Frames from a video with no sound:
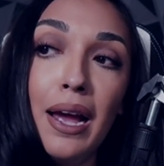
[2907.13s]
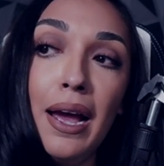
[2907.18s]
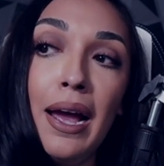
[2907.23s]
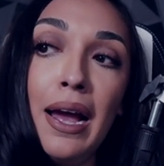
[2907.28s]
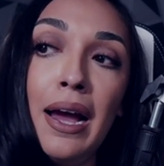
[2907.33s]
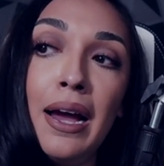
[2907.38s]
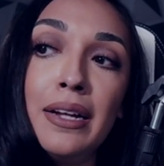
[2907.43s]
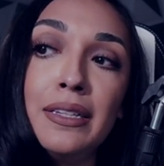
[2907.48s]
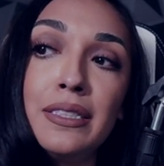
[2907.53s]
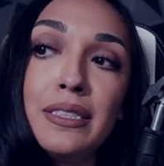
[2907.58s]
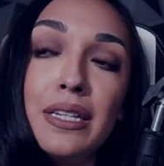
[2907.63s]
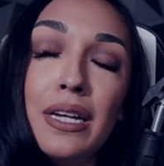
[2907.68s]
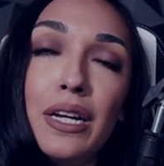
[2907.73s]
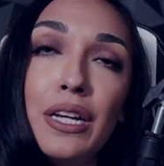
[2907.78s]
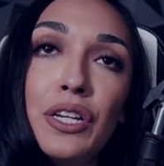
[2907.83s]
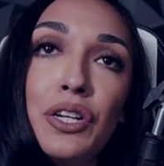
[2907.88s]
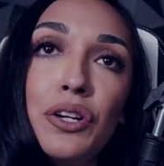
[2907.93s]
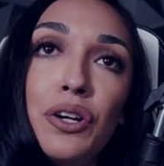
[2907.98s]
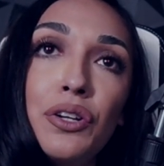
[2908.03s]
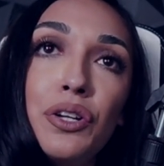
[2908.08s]
And,
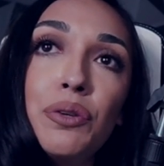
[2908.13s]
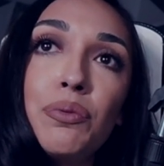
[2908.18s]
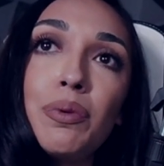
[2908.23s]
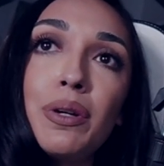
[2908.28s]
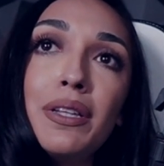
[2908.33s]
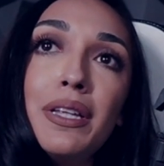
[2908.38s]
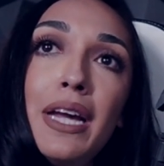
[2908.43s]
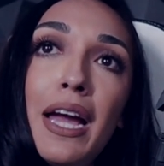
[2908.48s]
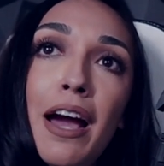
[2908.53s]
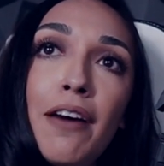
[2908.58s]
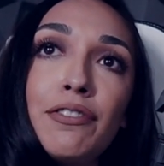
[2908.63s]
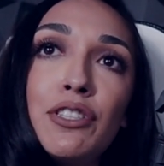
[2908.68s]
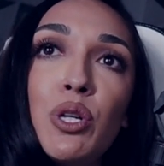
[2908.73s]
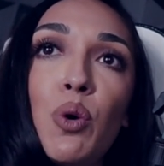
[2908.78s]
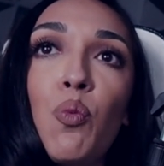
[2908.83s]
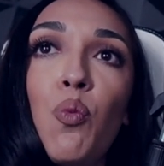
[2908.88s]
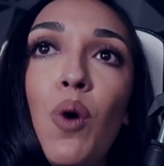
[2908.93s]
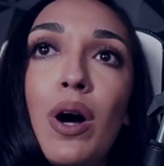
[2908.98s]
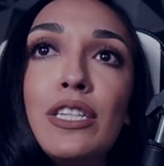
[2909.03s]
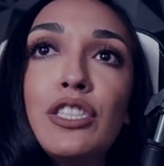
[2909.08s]
you know, you really have
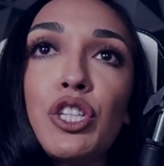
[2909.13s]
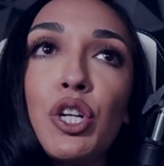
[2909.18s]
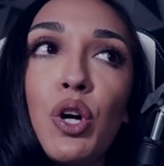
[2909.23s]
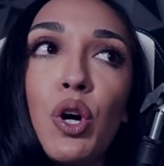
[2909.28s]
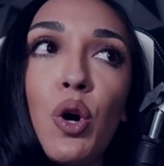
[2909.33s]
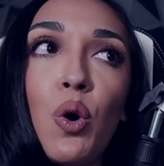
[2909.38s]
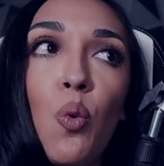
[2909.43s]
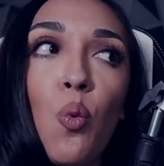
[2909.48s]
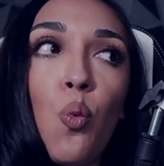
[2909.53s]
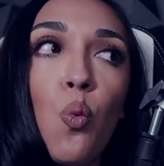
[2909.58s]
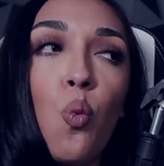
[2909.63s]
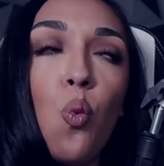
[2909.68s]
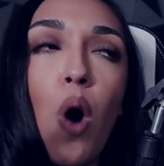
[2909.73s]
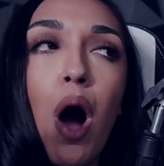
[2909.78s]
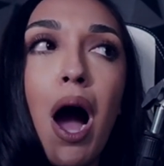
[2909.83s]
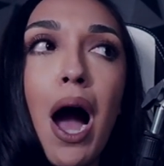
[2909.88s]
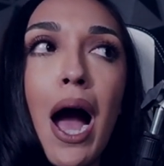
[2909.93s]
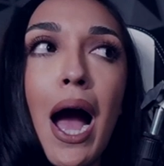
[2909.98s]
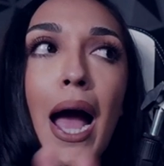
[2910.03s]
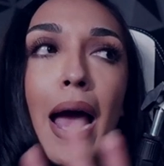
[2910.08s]
to wonder
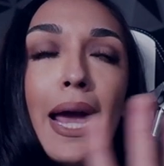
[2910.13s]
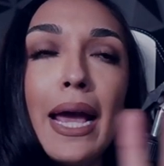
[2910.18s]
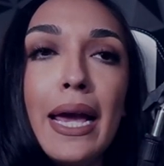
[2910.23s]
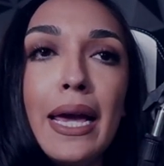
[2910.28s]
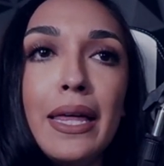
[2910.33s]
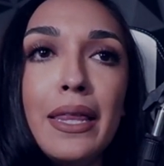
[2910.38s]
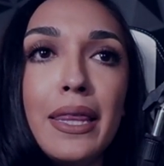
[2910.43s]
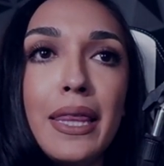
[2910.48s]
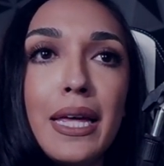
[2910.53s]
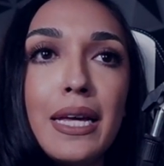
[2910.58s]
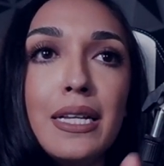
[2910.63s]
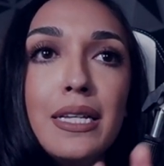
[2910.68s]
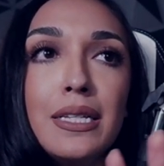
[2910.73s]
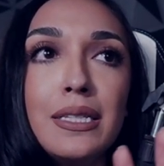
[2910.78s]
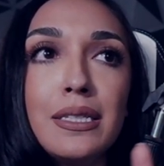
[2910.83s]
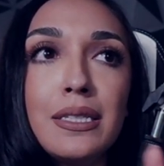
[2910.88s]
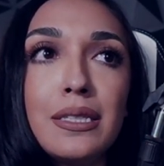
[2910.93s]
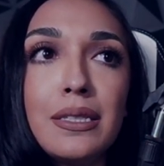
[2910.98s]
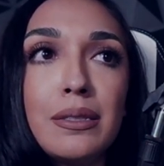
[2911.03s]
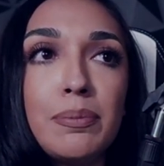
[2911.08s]
why
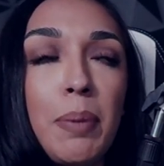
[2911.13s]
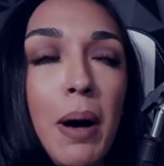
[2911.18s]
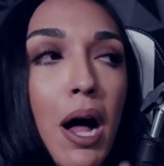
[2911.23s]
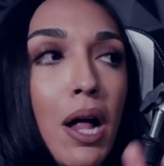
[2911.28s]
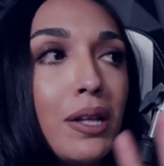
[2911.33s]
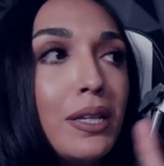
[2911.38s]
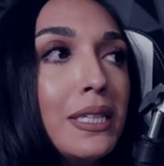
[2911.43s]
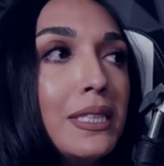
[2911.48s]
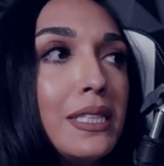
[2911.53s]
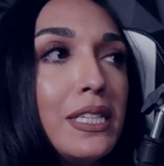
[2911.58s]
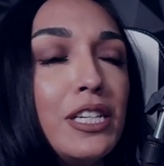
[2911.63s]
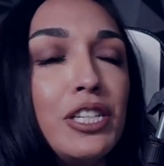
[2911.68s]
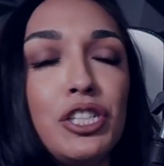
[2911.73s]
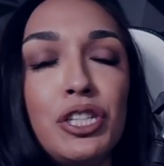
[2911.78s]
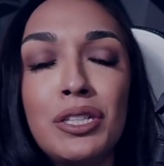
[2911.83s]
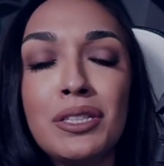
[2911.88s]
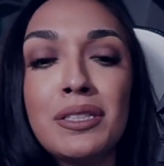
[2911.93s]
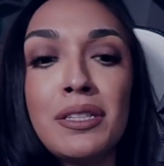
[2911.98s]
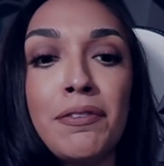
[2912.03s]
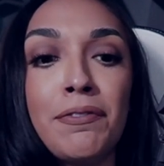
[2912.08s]
these
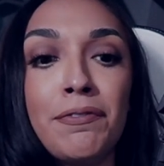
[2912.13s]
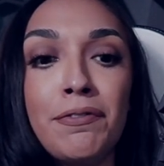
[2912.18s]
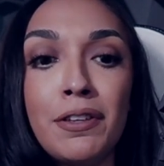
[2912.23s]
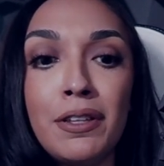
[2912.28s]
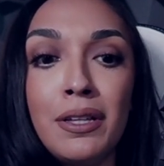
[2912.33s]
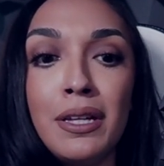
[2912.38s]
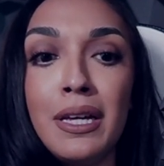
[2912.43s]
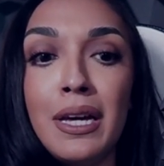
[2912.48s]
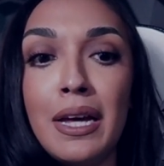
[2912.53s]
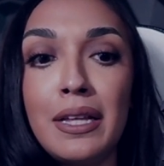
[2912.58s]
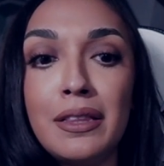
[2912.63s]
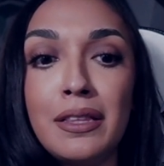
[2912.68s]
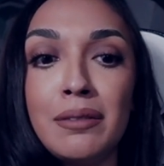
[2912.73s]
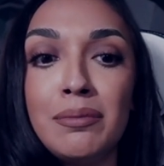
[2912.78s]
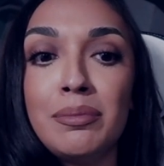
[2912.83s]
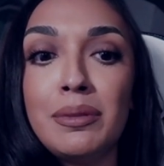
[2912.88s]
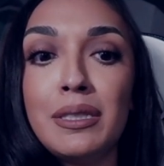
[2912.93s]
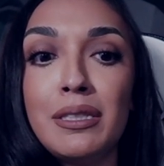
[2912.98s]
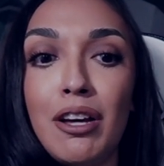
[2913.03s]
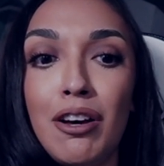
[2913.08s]
politicians affiliate
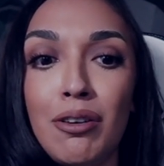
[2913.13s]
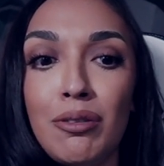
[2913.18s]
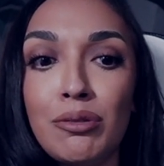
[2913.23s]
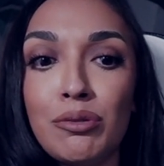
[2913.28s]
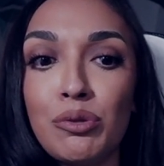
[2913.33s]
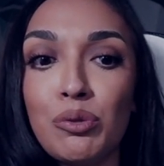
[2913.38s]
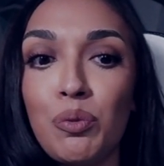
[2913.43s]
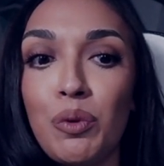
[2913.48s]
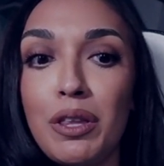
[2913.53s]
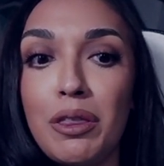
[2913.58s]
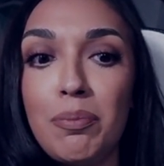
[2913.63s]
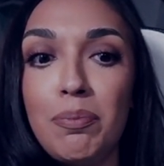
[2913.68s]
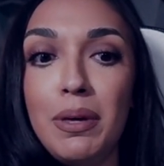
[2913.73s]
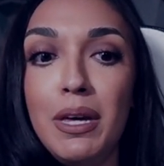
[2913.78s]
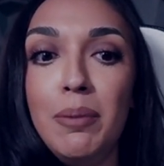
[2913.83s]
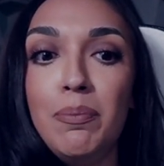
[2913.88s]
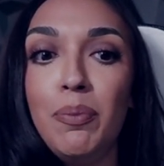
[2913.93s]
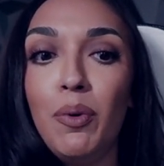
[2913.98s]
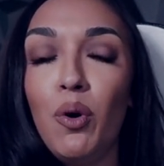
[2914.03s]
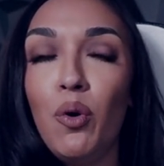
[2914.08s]
themselves with
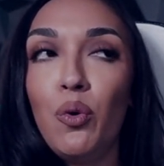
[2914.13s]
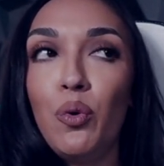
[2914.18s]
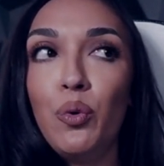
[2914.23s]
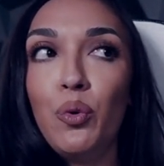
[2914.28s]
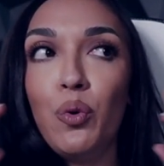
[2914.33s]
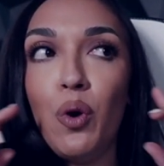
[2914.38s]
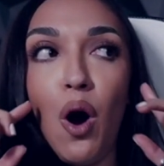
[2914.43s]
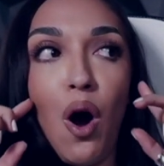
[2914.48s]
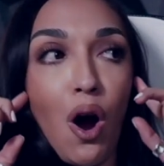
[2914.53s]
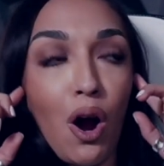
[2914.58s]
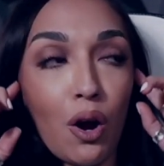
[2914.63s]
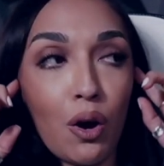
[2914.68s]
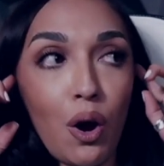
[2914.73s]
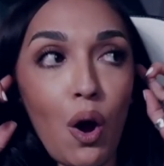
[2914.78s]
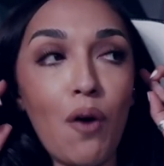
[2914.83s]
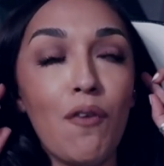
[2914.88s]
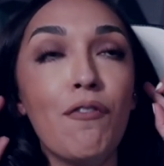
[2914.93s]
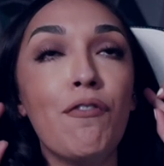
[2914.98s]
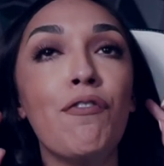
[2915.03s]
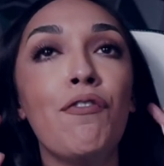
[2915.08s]
people who
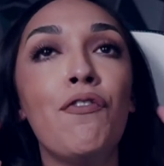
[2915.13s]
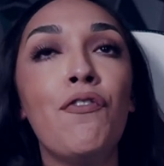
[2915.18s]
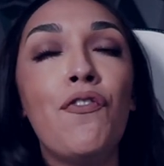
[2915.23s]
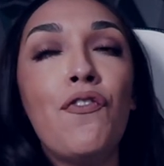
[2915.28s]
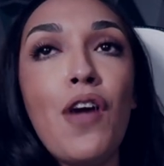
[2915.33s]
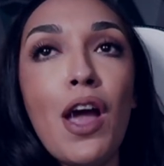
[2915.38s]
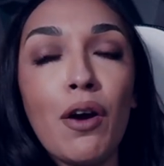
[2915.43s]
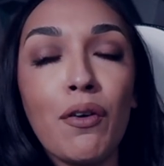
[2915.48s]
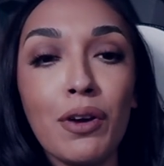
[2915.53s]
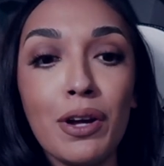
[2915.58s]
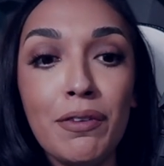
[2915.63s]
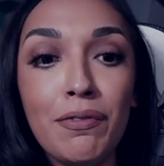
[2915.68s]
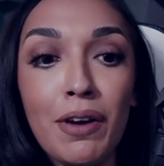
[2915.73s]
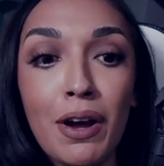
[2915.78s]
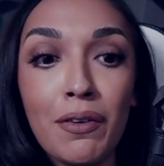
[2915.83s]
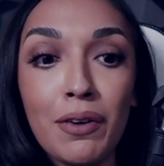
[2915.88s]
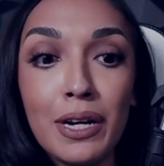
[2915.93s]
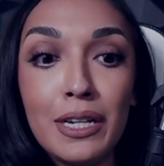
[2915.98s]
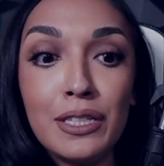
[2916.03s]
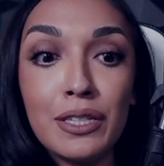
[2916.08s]
are very,
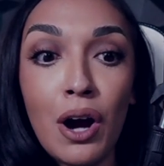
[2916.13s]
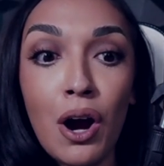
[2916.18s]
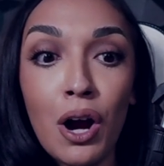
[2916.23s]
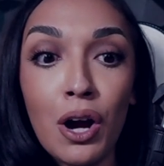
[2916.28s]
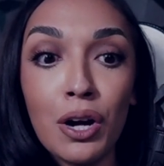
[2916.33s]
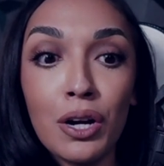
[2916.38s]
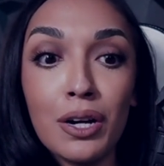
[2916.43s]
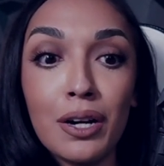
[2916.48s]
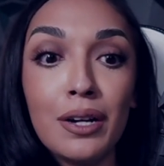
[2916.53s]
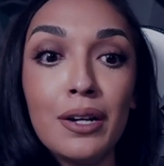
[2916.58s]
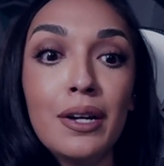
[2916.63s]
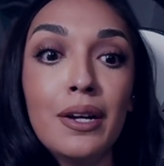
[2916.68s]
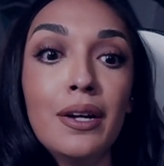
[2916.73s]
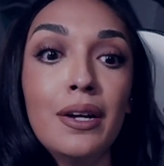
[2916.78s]
very dark